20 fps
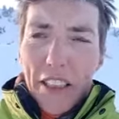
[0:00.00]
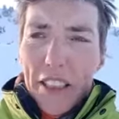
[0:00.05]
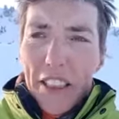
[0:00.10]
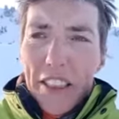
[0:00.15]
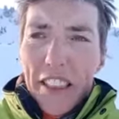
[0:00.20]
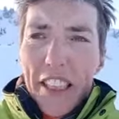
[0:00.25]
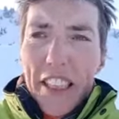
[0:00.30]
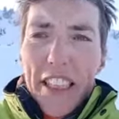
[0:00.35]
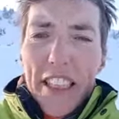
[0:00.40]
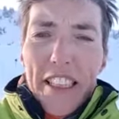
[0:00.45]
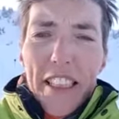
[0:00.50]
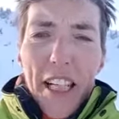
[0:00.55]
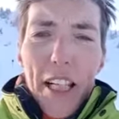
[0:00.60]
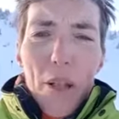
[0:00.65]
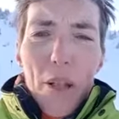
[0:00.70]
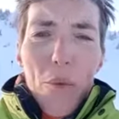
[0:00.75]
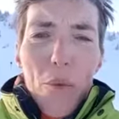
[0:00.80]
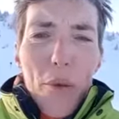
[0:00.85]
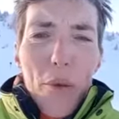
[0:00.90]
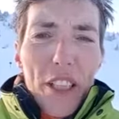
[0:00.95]
geez,
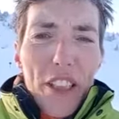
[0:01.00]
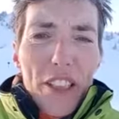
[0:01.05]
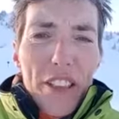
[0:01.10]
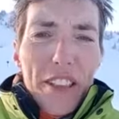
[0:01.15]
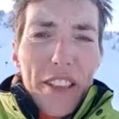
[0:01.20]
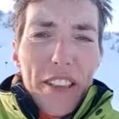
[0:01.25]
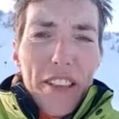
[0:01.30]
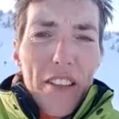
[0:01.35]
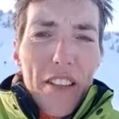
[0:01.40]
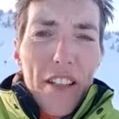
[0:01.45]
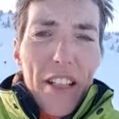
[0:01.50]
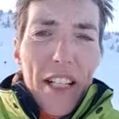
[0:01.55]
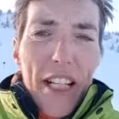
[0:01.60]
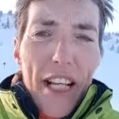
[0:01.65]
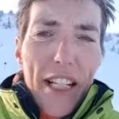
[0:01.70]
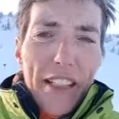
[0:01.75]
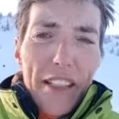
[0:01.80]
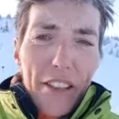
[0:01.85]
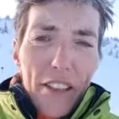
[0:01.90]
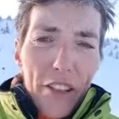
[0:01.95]
I wish that I
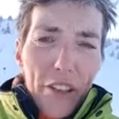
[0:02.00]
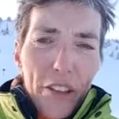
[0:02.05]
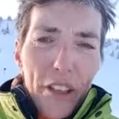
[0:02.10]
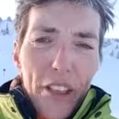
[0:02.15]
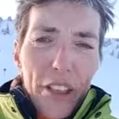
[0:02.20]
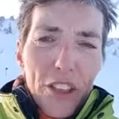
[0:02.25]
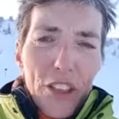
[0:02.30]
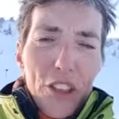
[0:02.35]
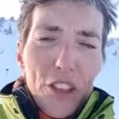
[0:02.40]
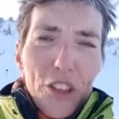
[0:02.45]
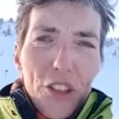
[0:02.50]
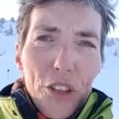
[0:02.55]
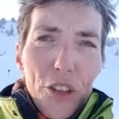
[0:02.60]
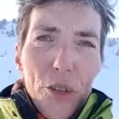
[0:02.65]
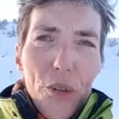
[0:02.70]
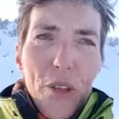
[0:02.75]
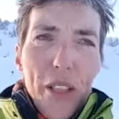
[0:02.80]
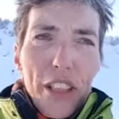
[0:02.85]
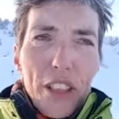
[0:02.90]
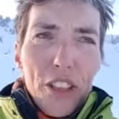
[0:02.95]
had the courage to
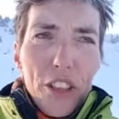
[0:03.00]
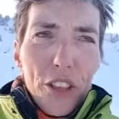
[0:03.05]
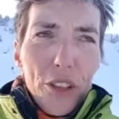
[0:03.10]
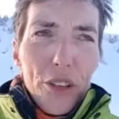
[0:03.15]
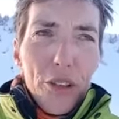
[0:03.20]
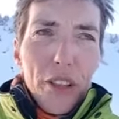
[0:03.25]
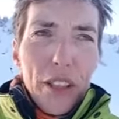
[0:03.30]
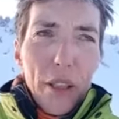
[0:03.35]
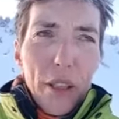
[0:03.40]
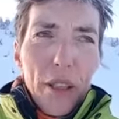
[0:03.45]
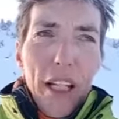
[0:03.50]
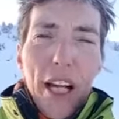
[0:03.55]
do as you did.